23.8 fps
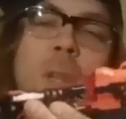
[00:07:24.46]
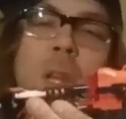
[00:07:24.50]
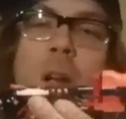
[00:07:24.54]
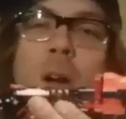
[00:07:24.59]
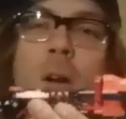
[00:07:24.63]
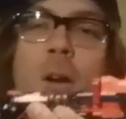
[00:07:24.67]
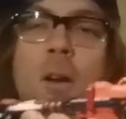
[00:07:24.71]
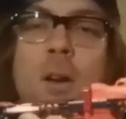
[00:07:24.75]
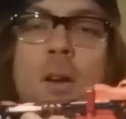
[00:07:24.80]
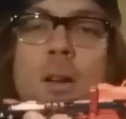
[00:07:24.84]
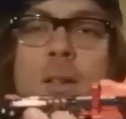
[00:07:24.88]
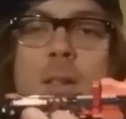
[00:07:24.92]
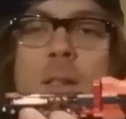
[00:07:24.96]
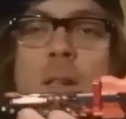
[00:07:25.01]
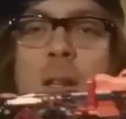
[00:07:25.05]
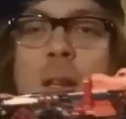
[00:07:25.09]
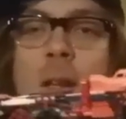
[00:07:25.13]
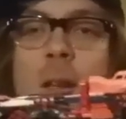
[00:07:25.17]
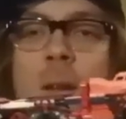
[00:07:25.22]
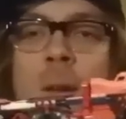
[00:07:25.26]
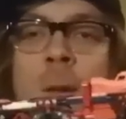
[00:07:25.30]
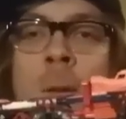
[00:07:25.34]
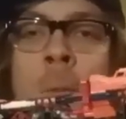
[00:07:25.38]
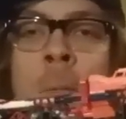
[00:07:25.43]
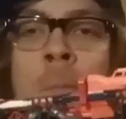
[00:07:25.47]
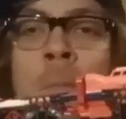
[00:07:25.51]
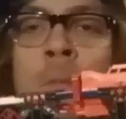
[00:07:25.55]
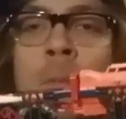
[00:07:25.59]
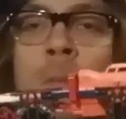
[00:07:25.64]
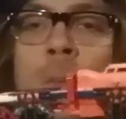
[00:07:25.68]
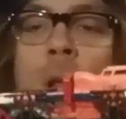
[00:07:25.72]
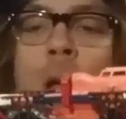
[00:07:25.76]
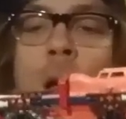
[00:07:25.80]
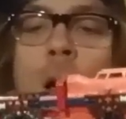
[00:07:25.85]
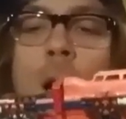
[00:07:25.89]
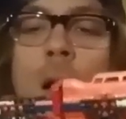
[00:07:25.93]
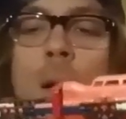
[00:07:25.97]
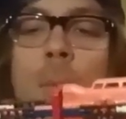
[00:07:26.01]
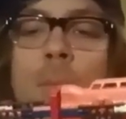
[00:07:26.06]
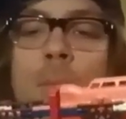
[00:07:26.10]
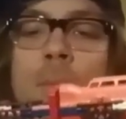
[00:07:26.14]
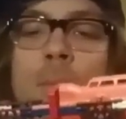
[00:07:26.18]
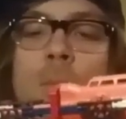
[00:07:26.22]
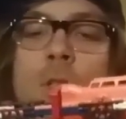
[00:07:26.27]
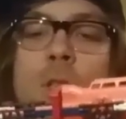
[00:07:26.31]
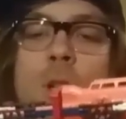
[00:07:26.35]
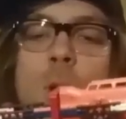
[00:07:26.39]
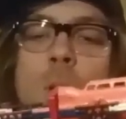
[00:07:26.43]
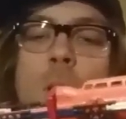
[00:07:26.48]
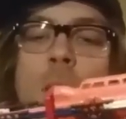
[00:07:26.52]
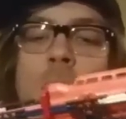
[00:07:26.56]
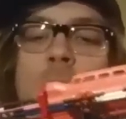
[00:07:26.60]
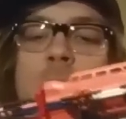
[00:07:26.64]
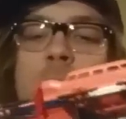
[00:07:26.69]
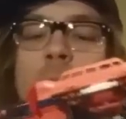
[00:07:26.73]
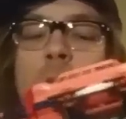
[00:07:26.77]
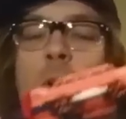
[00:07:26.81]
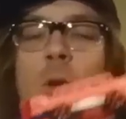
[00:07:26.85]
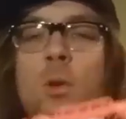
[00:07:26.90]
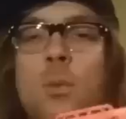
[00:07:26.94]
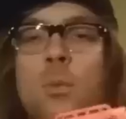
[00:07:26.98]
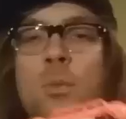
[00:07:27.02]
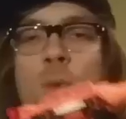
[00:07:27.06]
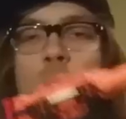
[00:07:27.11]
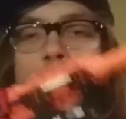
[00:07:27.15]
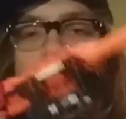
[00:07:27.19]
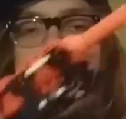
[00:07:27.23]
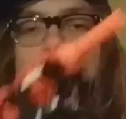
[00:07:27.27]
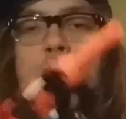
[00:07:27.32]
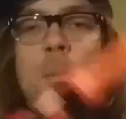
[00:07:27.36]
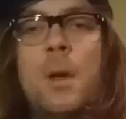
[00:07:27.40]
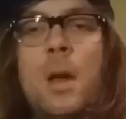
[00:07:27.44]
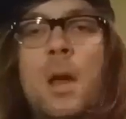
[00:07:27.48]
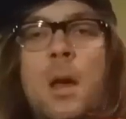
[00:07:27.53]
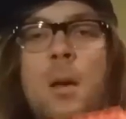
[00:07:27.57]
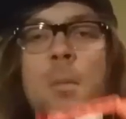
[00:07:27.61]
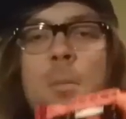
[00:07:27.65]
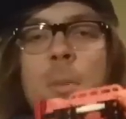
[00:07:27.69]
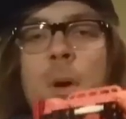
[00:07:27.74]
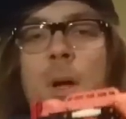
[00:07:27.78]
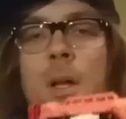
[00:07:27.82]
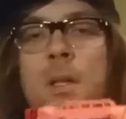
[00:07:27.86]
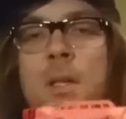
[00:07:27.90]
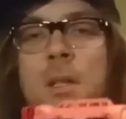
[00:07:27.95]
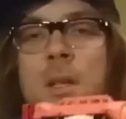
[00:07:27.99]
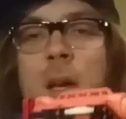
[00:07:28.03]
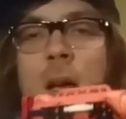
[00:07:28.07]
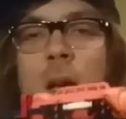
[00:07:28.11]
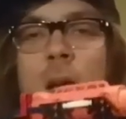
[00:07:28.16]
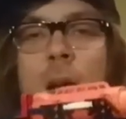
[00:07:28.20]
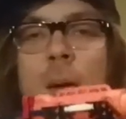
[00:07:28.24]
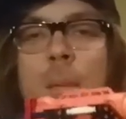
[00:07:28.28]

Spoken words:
There, see. So a difficult prime, but